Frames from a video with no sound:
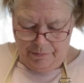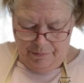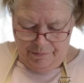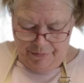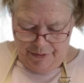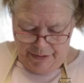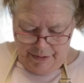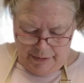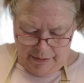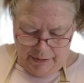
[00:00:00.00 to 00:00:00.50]

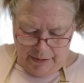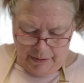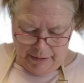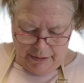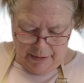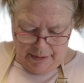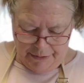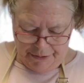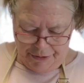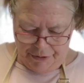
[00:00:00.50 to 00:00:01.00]
vanilla
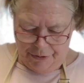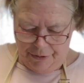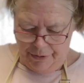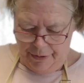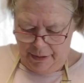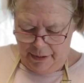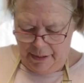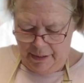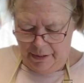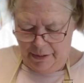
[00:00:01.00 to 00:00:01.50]
custard
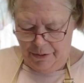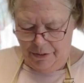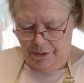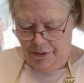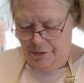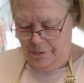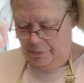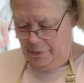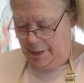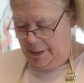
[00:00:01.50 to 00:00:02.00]

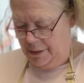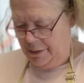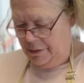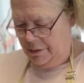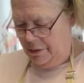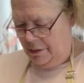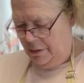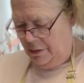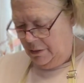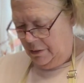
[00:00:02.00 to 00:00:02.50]
into it
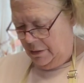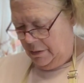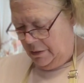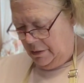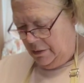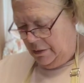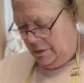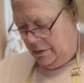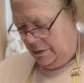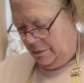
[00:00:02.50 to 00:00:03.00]

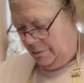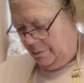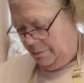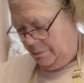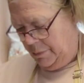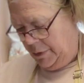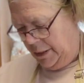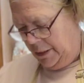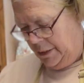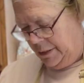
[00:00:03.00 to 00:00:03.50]

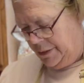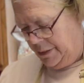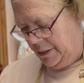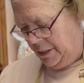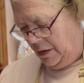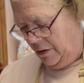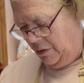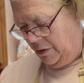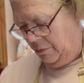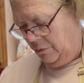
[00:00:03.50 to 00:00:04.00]
because
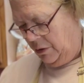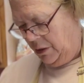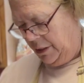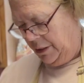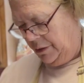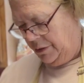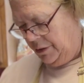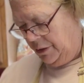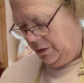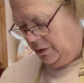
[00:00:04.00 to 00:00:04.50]
now I want
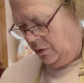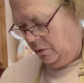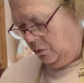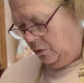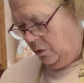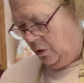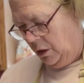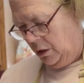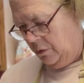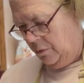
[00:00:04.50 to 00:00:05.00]
it to
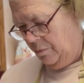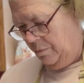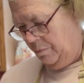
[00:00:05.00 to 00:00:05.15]
cool.